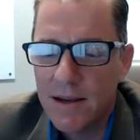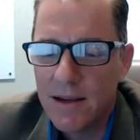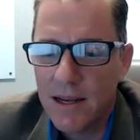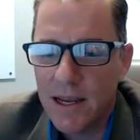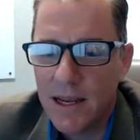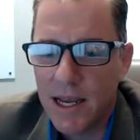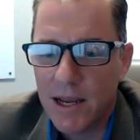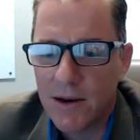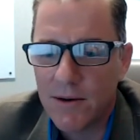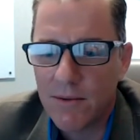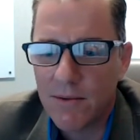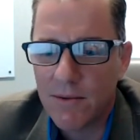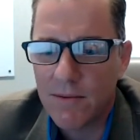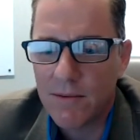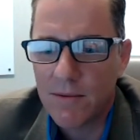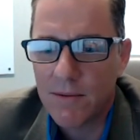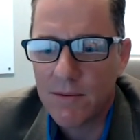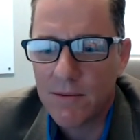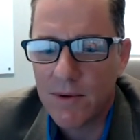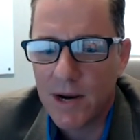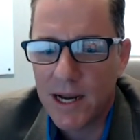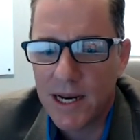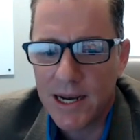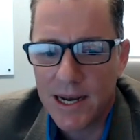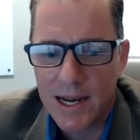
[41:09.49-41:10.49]
And
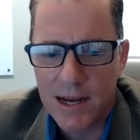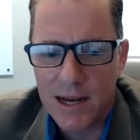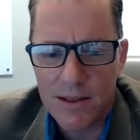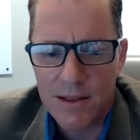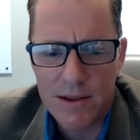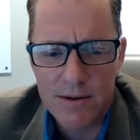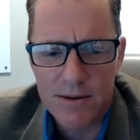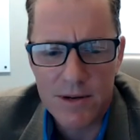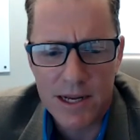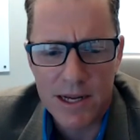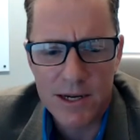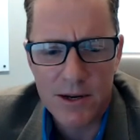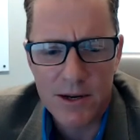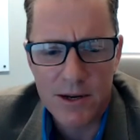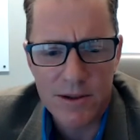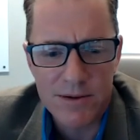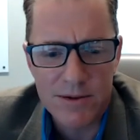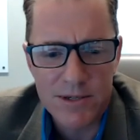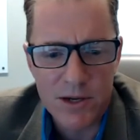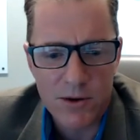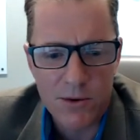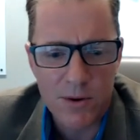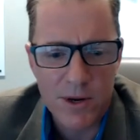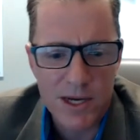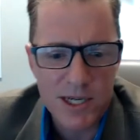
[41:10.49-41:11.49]
right now, I know there's
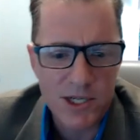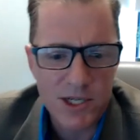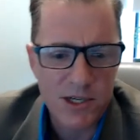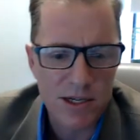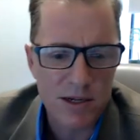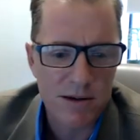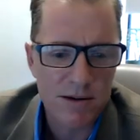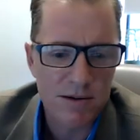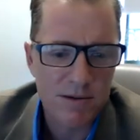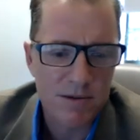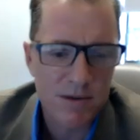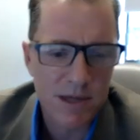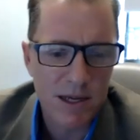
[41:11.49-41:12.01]
a question